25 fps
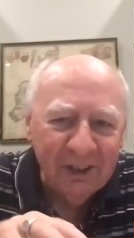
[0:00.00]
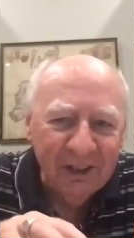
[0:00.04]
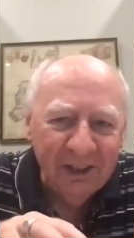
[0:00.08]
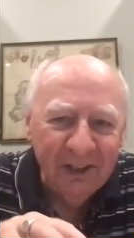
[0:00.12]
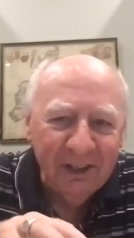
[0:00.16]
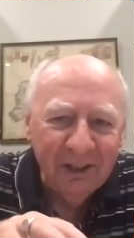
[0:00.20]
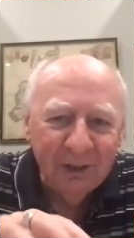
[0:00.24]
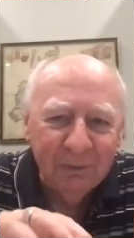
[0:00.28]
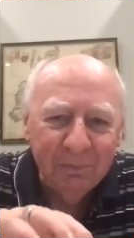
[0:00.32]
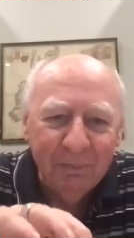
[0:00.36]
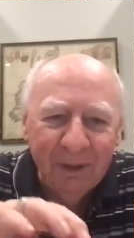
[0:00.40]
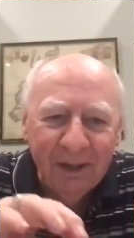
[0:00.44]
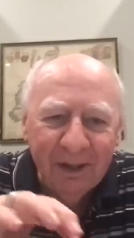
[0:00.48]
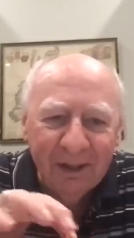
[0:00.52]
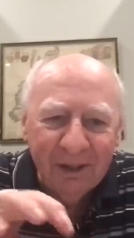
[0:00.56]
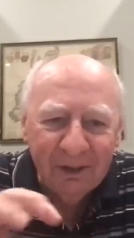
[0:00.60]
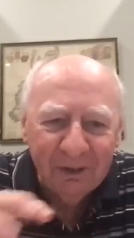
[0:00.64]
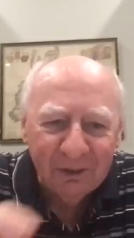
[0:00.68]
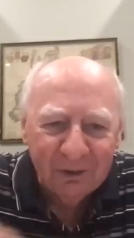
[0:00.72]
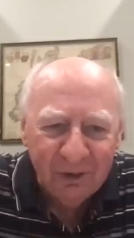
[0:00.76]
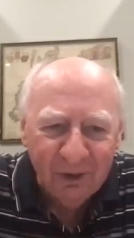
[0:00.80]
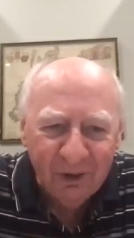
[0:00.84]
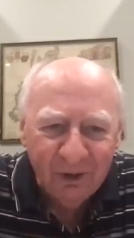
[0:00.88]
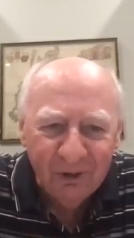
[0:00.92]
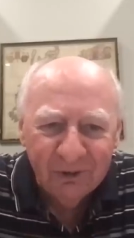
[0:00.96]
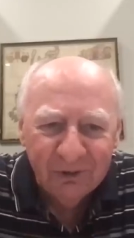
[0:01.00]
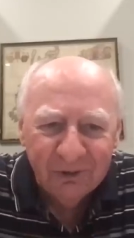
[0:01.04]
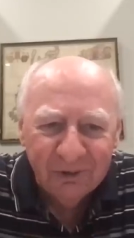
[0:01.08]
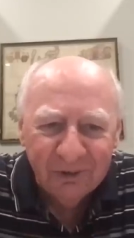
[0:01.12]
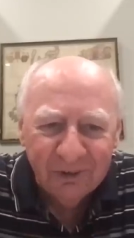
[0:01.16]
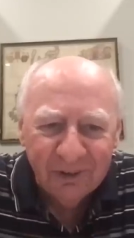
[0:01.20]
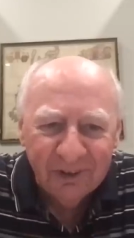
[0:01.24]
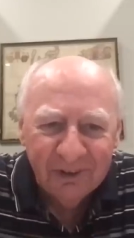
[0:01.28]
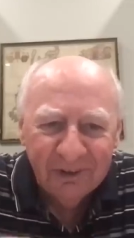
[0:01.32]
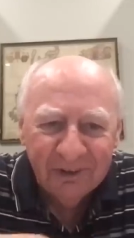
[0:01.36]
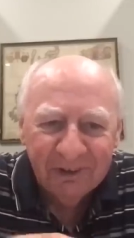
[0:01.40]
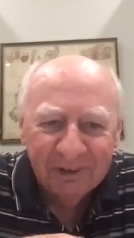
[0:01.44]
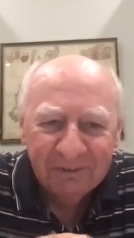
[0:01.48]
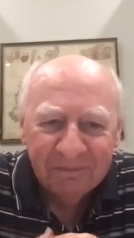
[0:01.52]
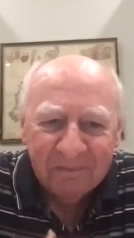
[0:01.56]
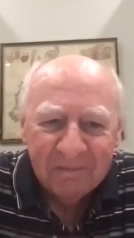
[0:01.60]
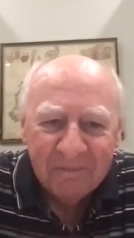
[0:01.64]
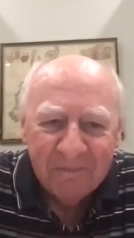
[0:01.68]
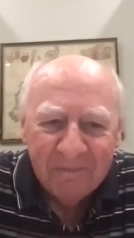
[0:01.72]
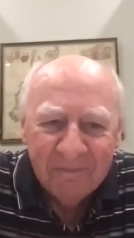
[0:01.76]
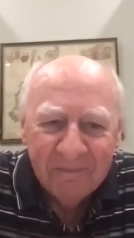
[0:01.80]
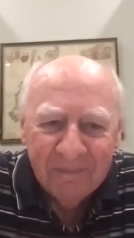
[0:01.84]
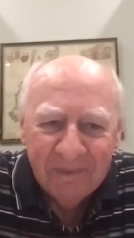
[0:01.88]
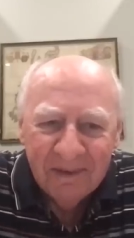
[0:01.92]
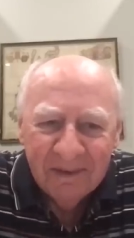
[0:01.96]
things but it controls things
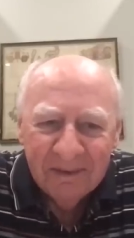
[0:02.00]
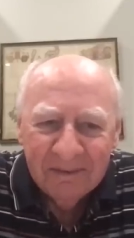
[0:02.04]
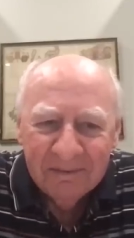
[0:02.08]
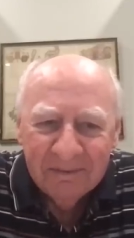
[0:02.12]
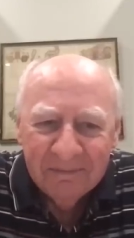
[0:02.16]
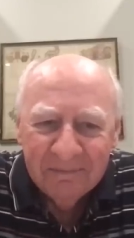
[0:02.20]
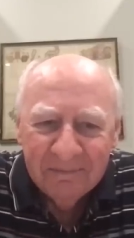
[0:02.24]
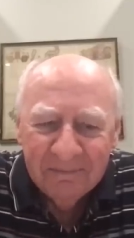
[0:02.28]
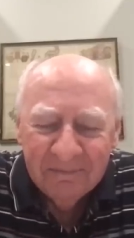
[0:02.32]
mm.